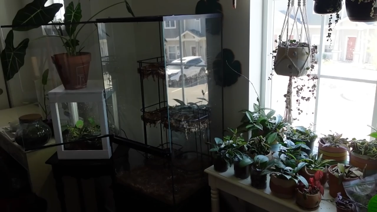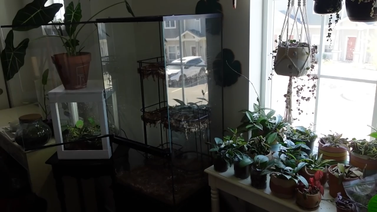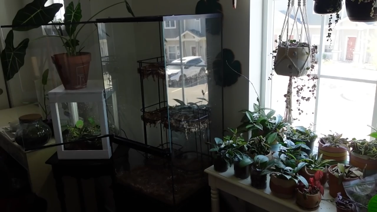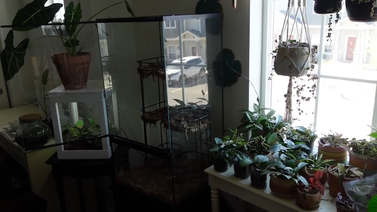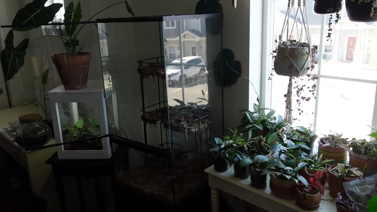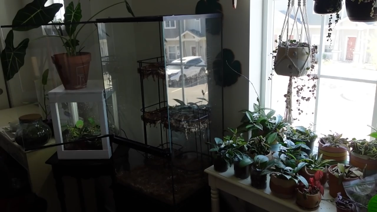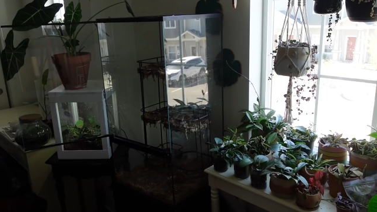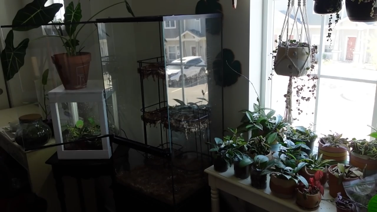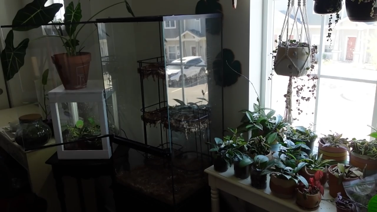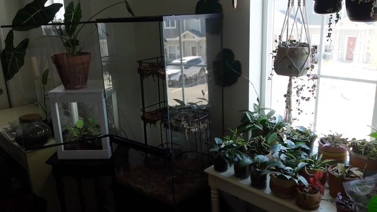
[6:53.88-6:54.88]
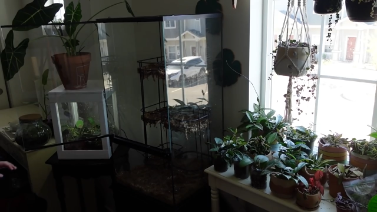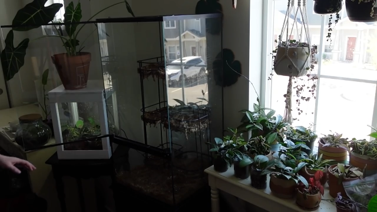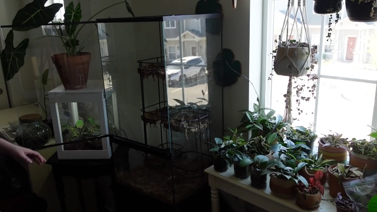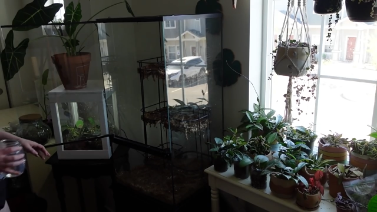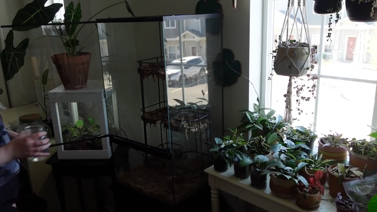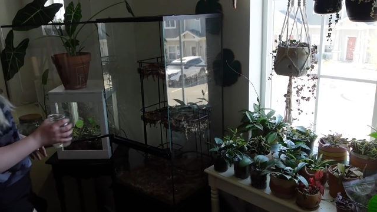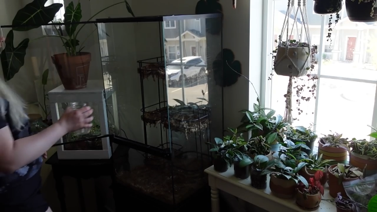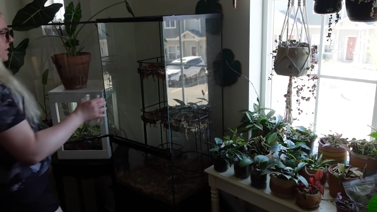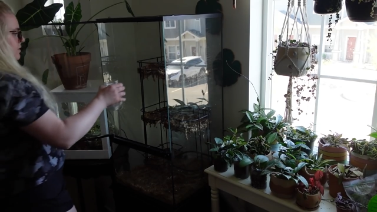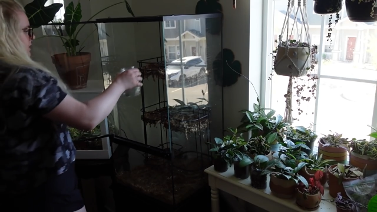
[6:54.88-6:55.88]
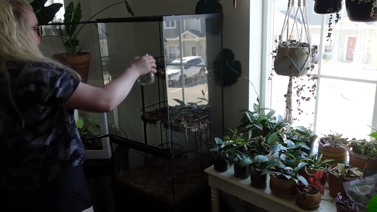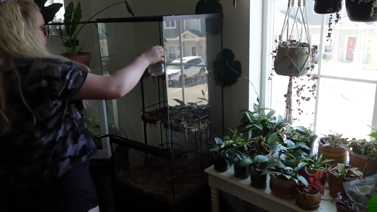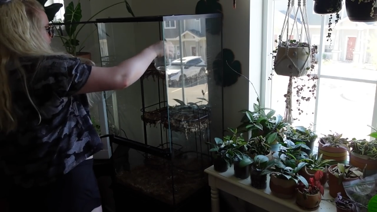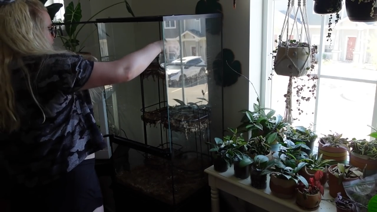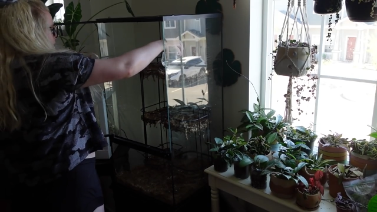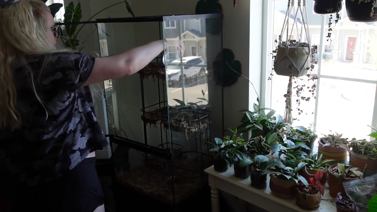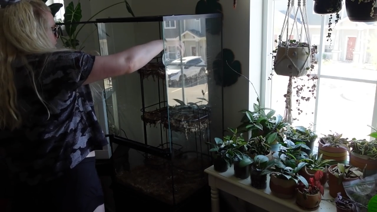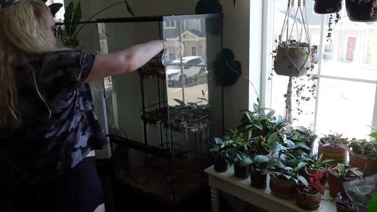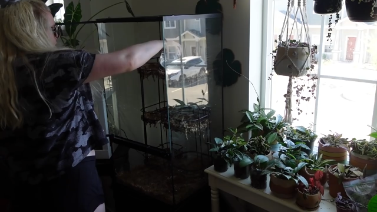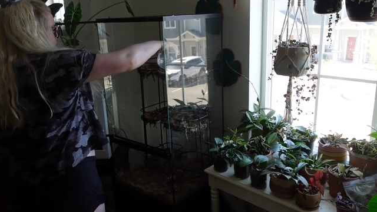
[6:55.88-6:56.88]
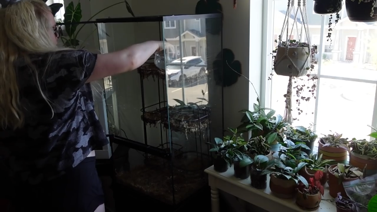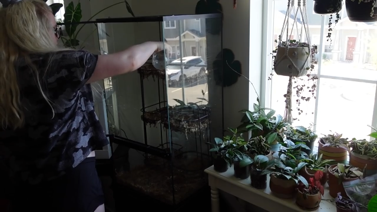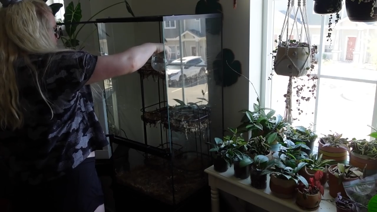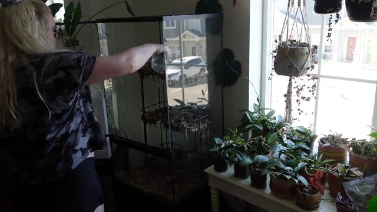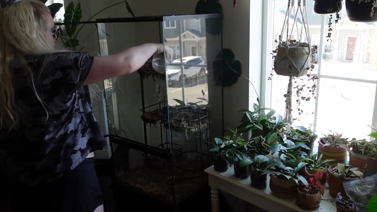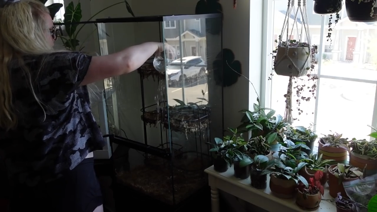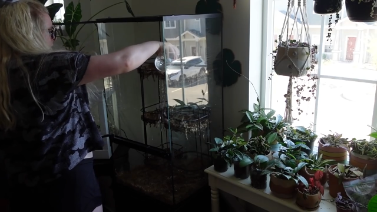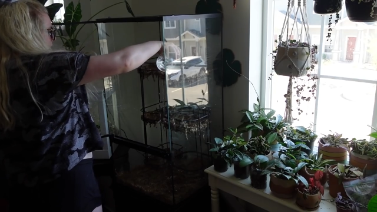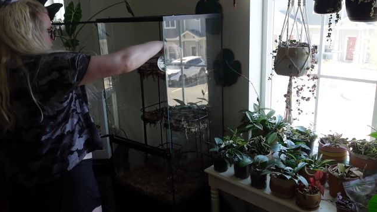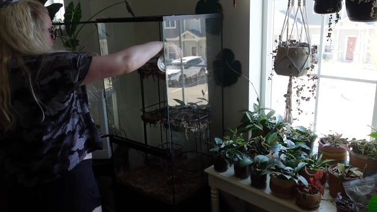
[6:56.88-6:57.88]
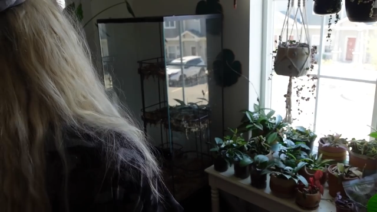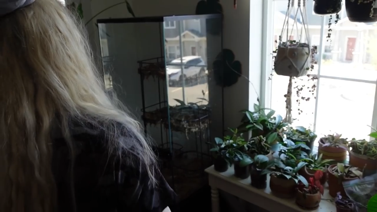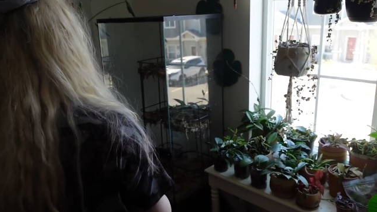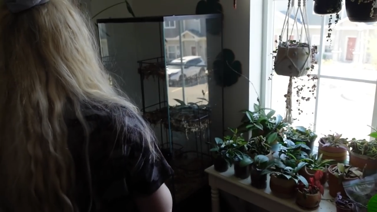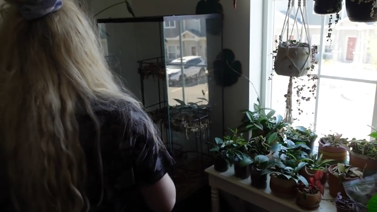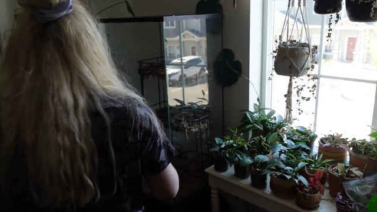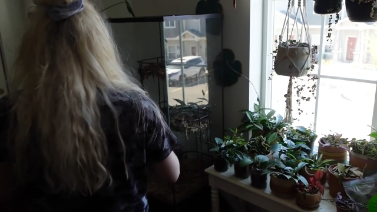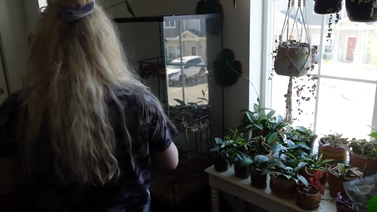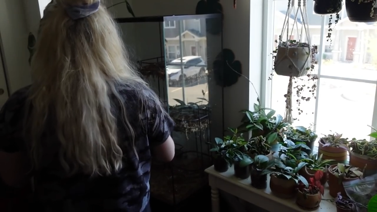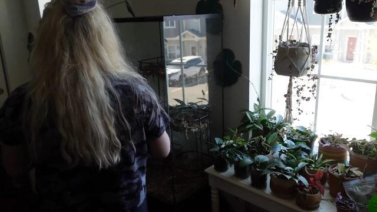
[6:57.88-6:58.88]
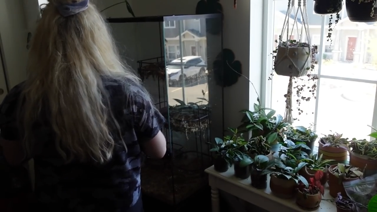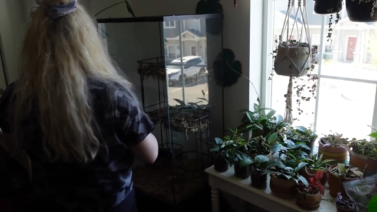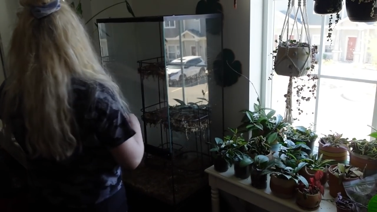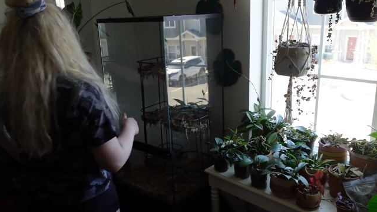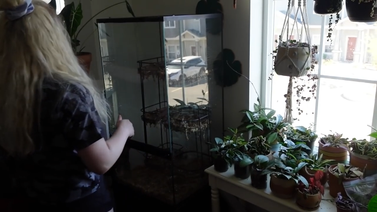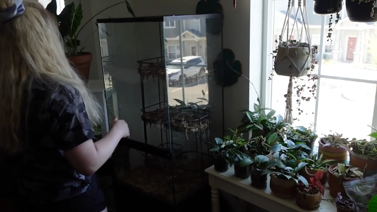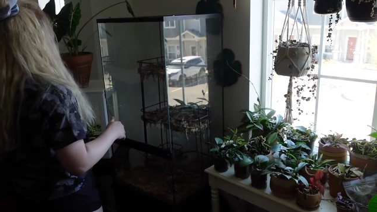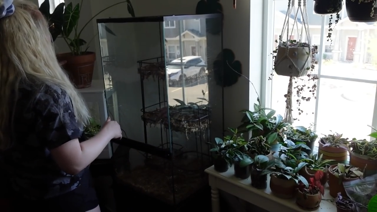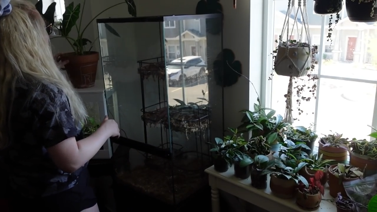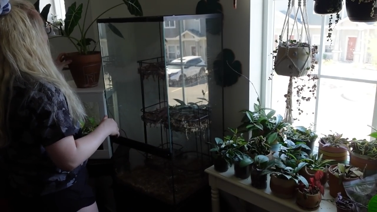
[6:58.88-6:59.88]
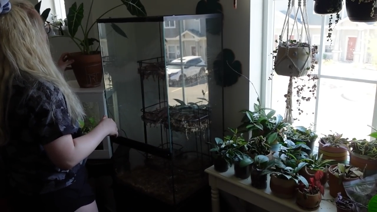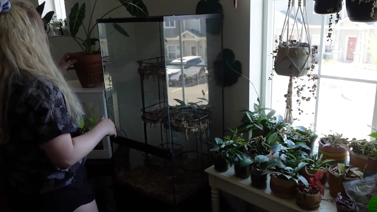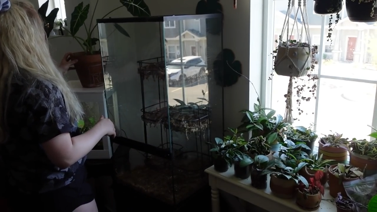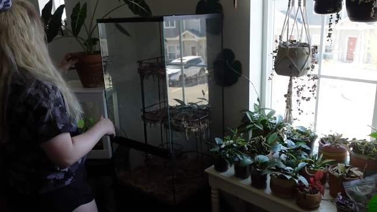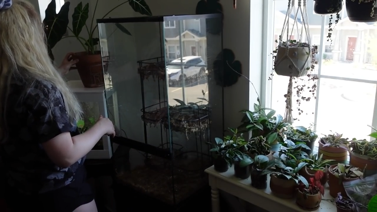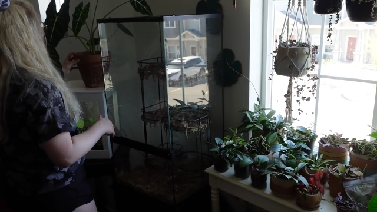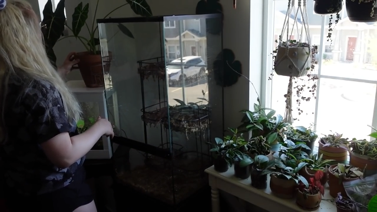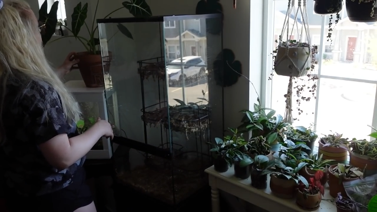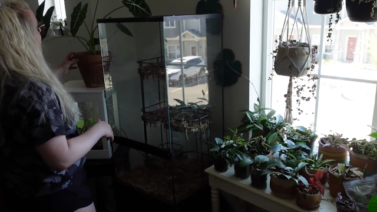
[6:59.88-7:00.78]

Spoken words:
(no speaker visible)